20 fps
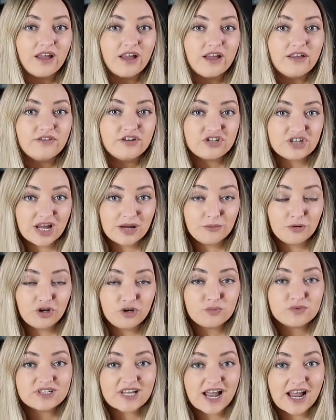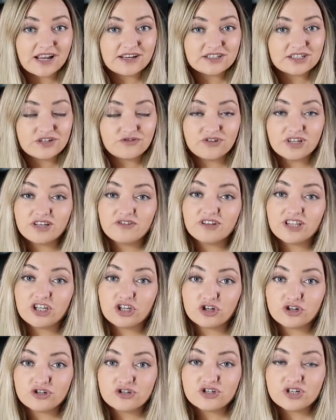The shampoo was actually really, really
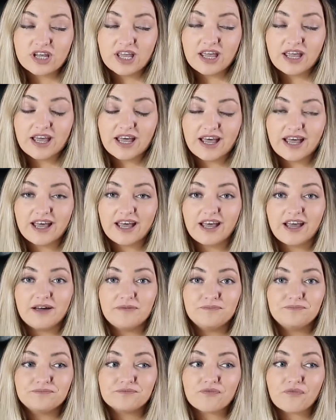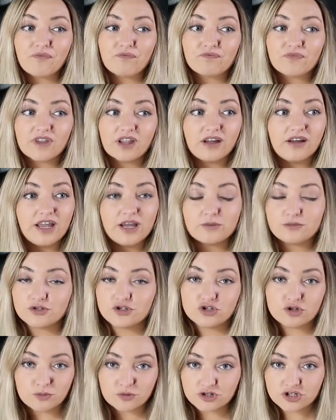good. Um, it was
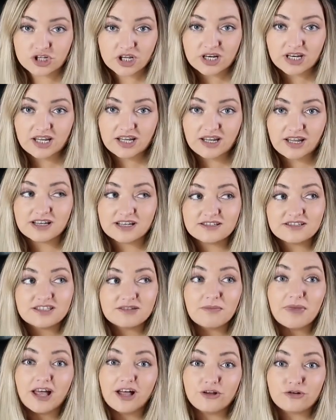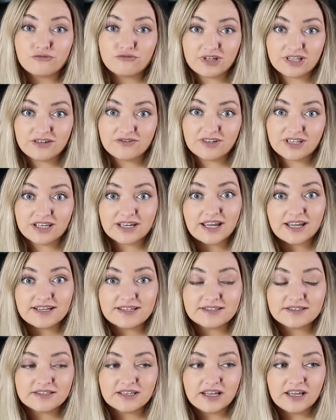super sunny. It smelled really, really
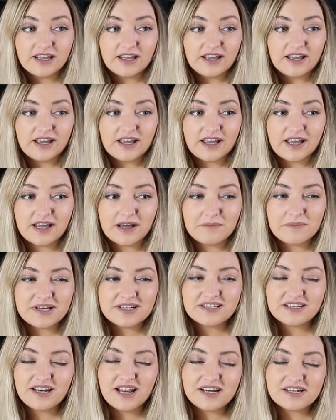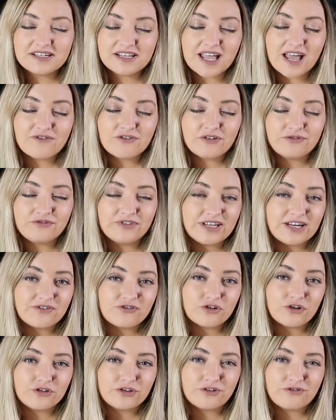nice. Um, it didn't actually have a
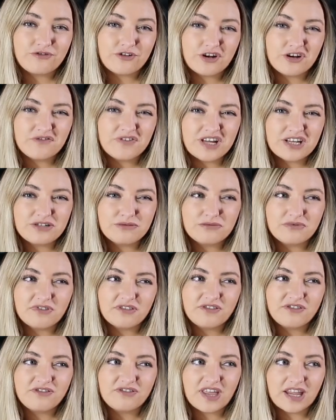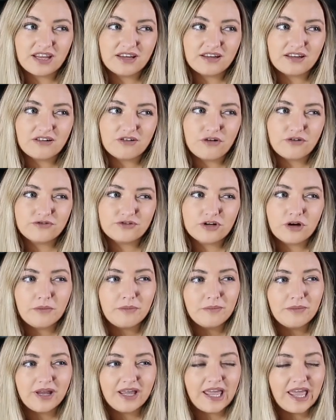flavour on the front of it, I don't think, off top
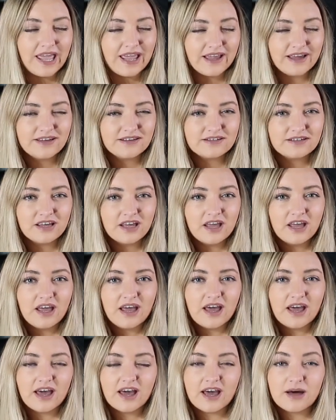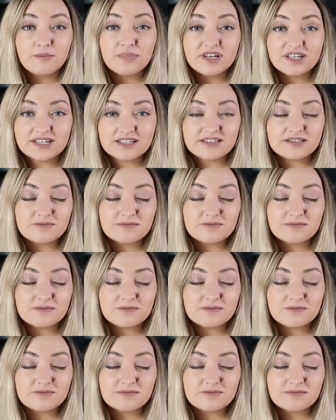of my head. Uh, but it did